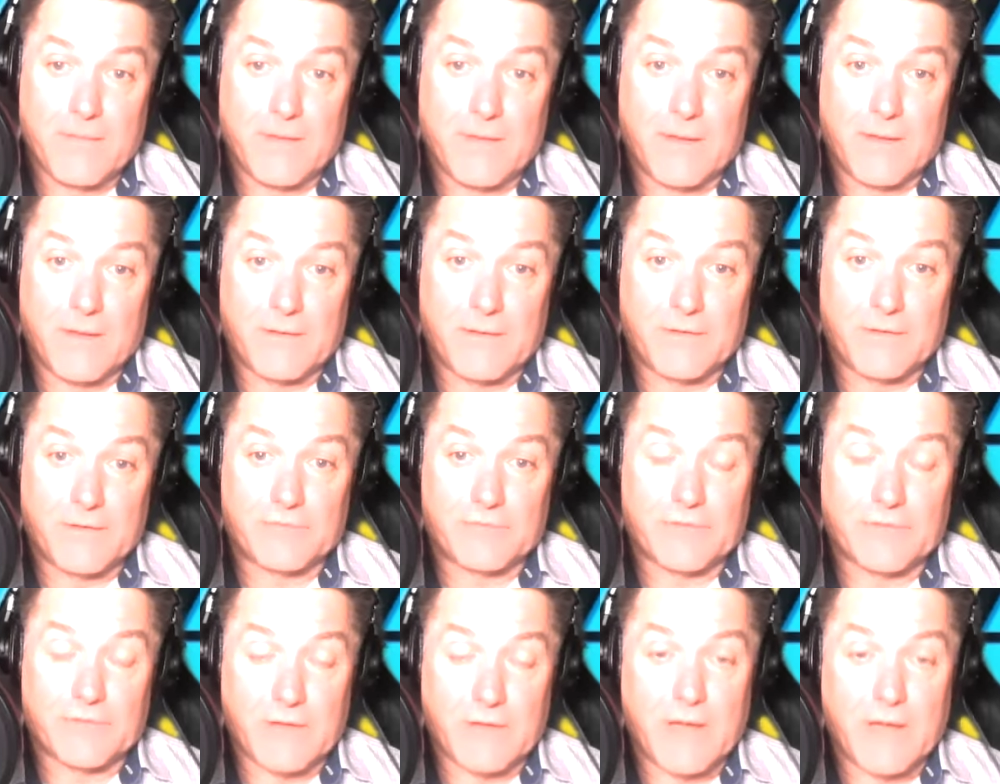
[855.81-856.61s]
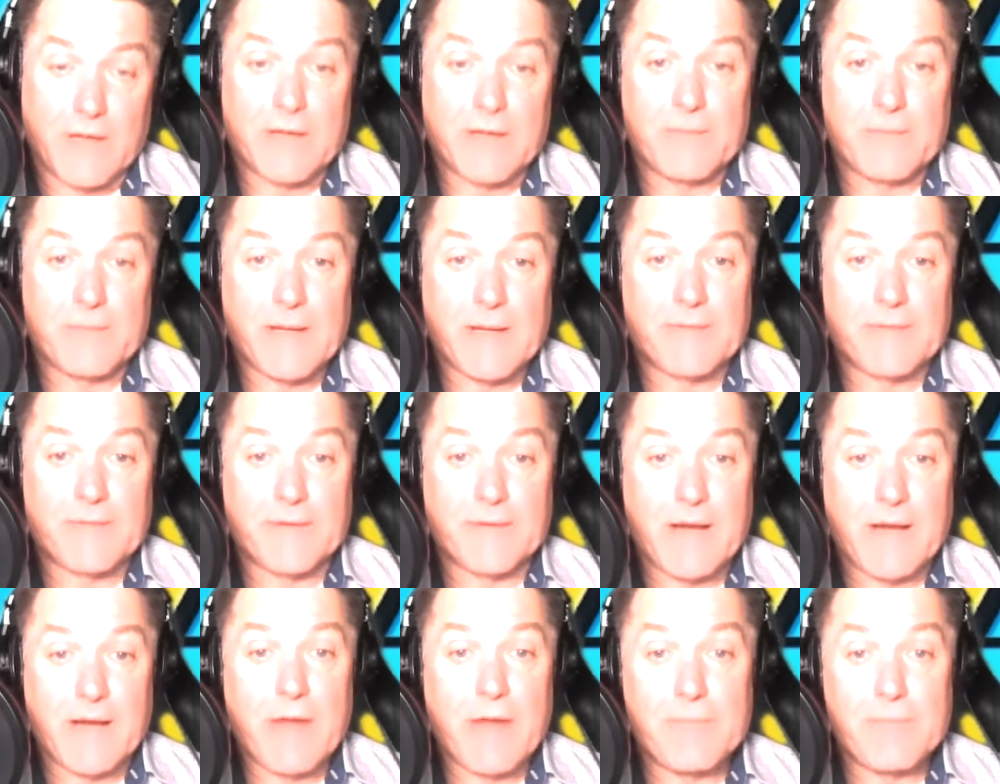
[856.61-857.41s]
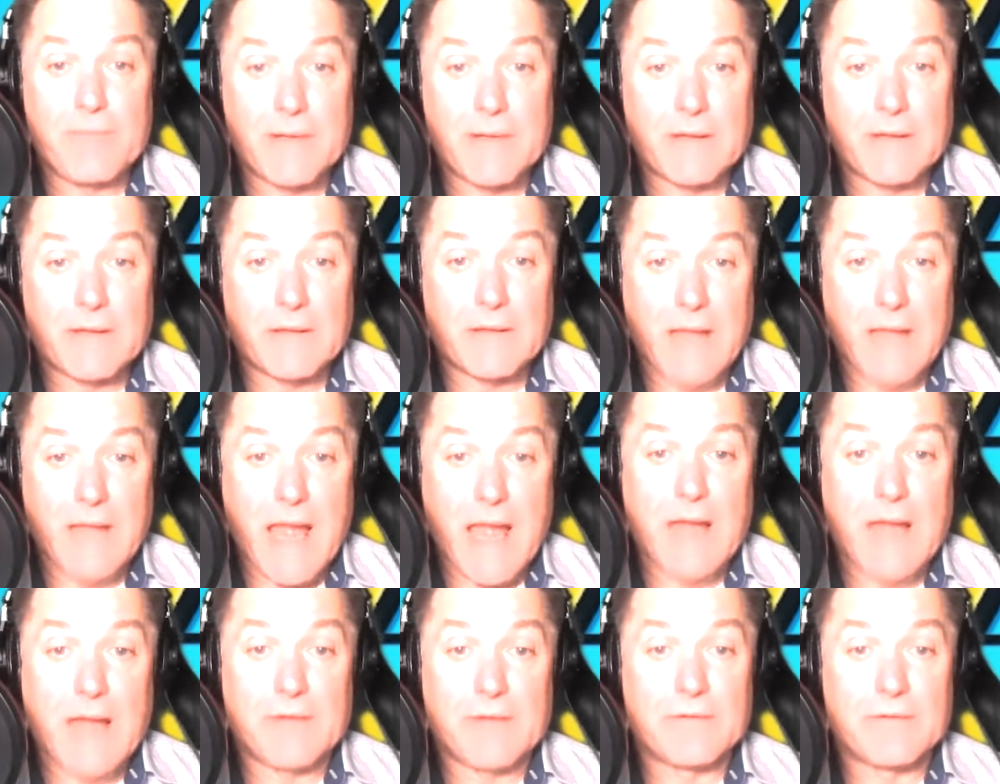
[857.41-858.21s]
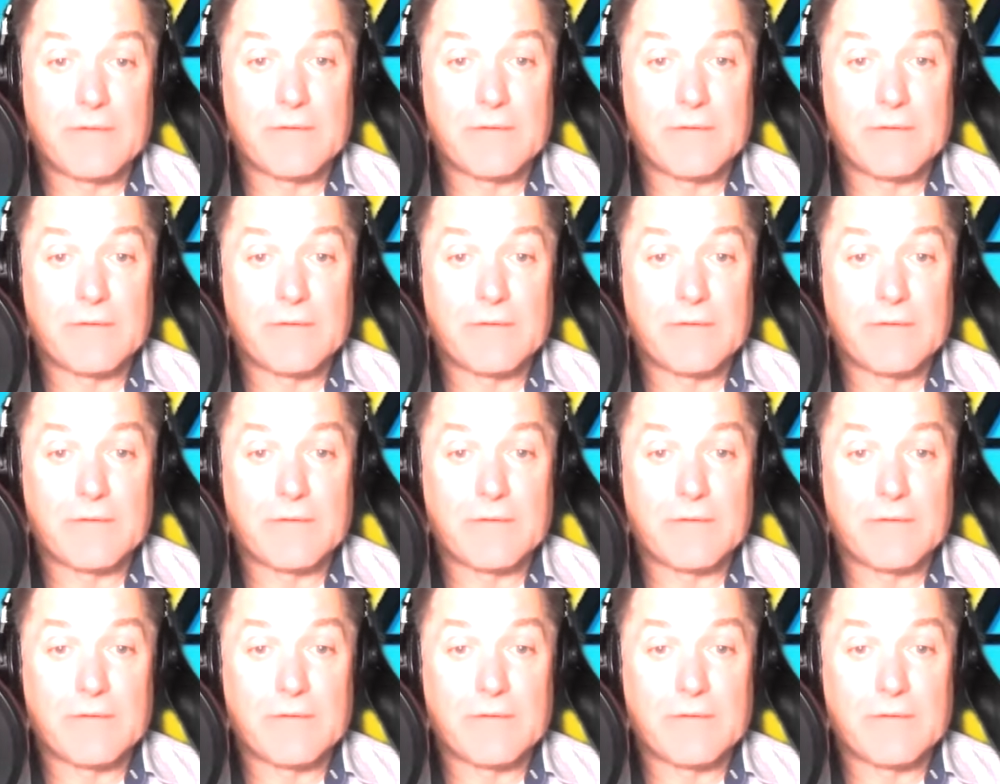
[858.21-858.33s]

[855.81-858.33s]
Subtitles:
And he's the kind of man that I'd be glad